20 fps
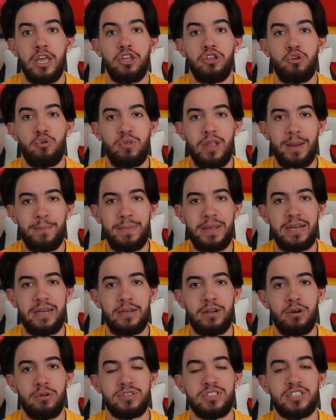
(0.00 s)
You let me
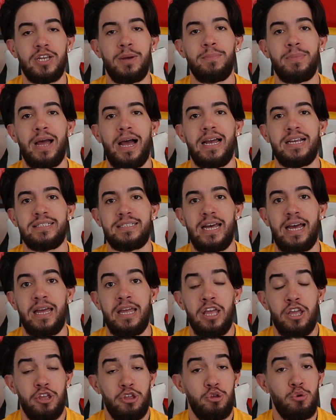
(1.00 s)
know some guys
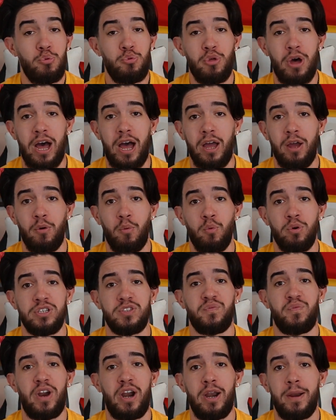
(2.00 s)
that you thought was
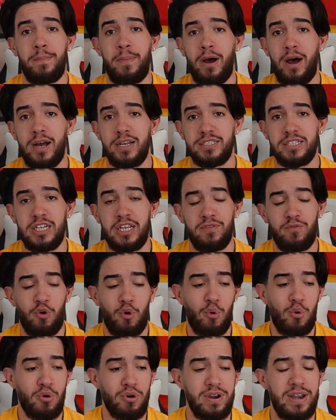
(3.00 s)
very positive
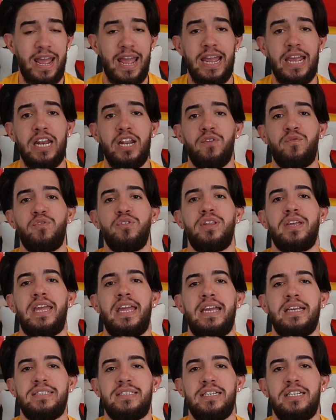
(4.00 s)
or negative for the
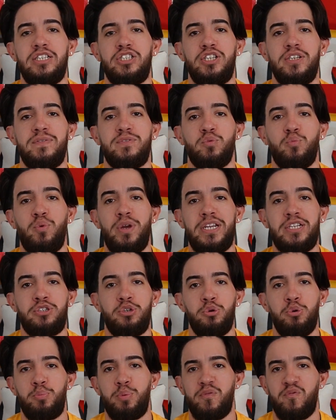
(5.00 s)
Kansas City Chiefs Week
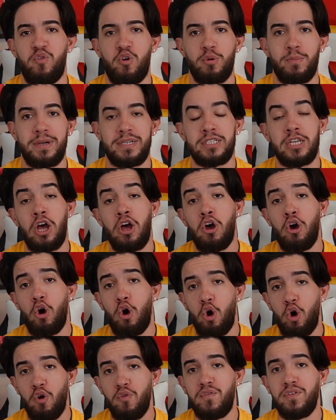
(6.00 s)
2 performance
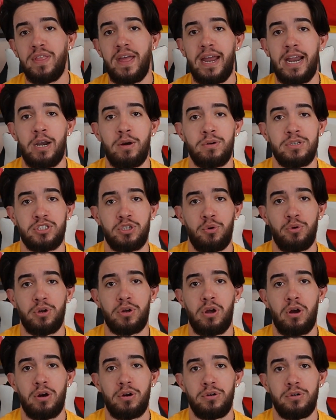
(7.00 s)
over the Arizona
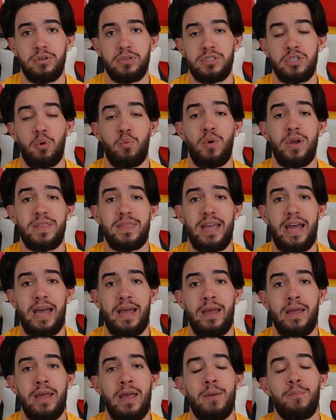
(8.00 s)
Cardinals. With
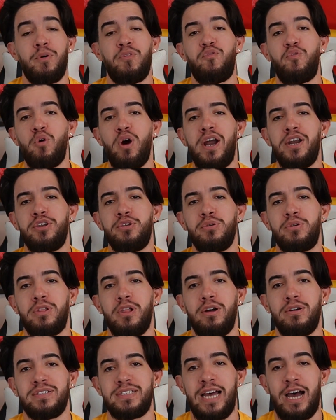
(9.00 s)
that, before I do
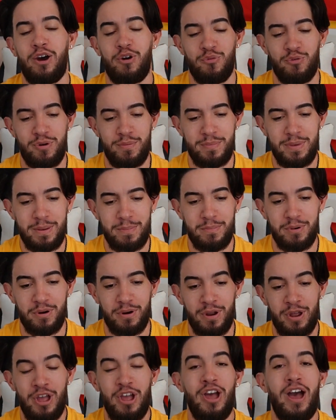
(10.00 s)
close out,
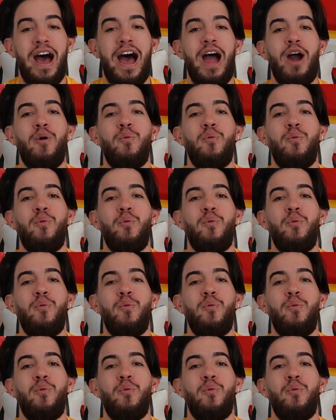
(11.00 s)
remember, I